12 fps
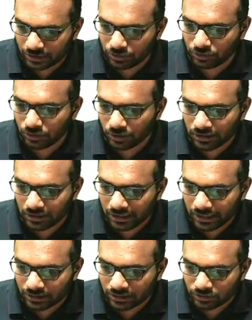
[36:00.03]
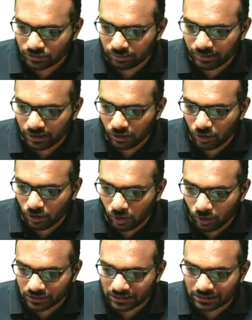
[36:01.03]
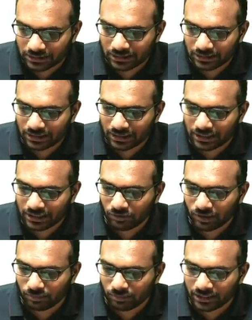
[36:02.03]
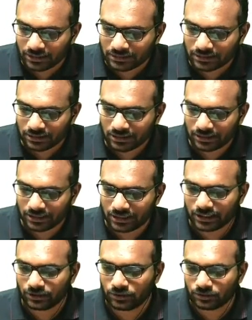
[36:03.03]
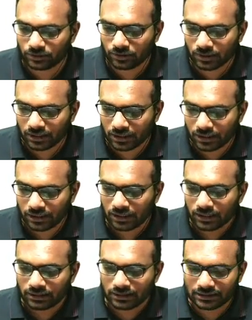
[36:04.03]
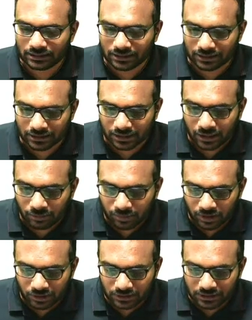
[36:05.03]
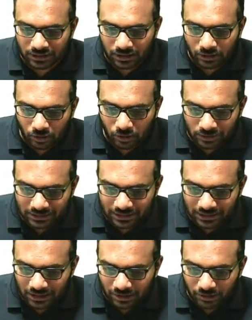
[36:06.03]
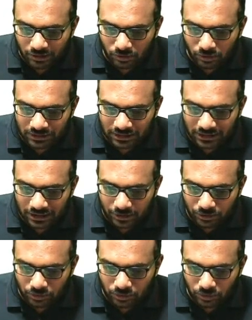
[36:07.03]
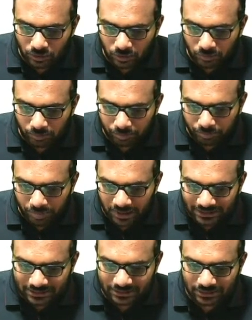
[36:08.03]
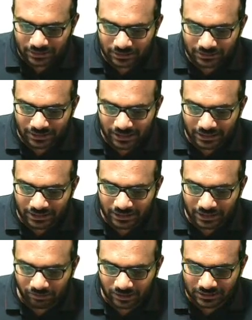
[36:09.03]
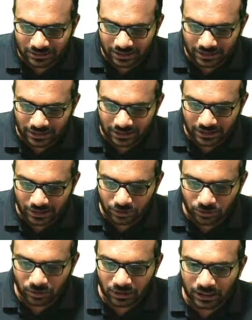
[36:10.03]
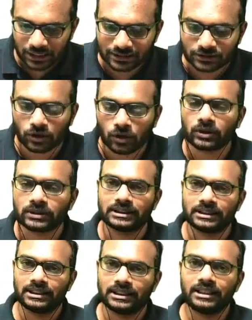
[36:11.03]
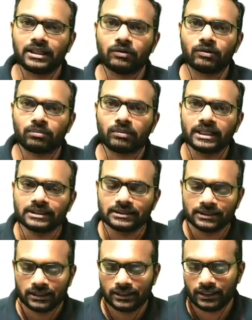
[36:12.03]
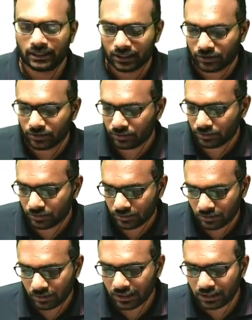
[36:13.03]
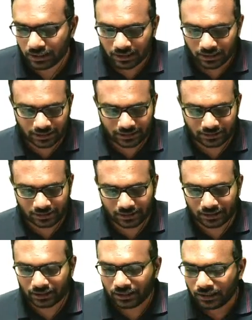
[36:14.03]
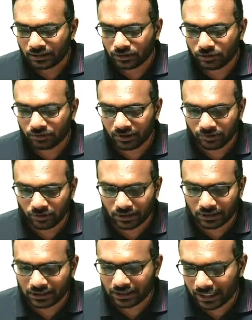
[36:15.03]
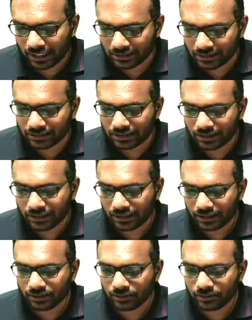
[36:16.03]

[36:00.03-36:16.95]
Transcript: 2 dot, and this would be cos theta 1 minus theta 2. Okay. This is the thing, because cos theta 1 cos theta 2 plus sin theta 1 sin theta 2 is cos theta 1 minus theta 2. Okay. That is the thing. So we have got the answer here.